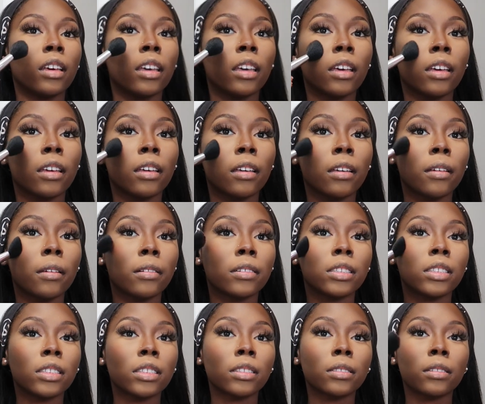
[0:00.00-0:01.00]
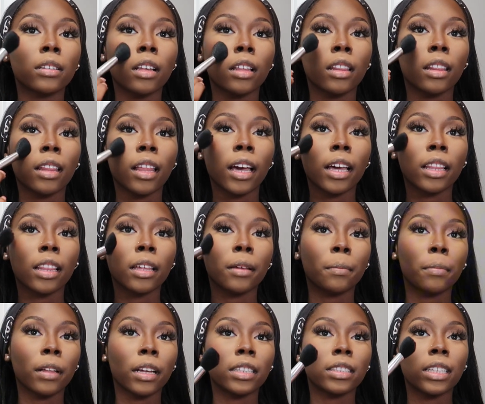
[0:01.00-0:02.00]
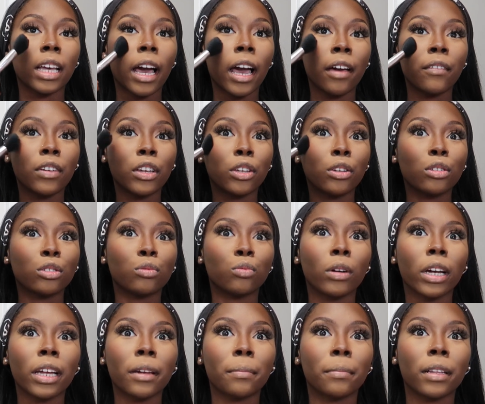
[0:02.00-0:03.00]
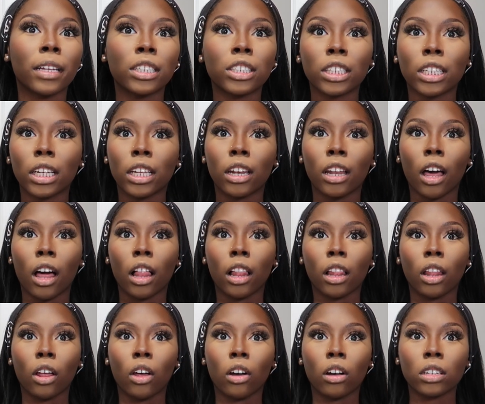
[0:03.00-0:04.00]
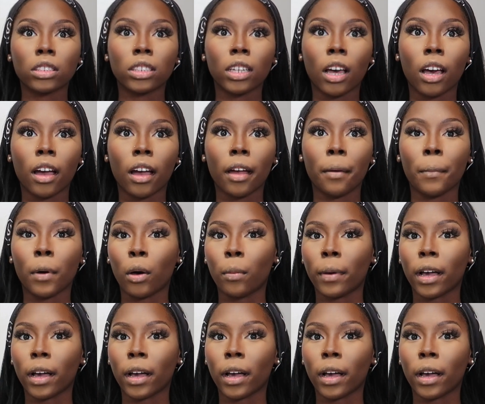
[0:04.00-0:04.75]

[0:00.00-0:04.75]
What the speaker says: And just lightly place. I haven't used red blush in a long time.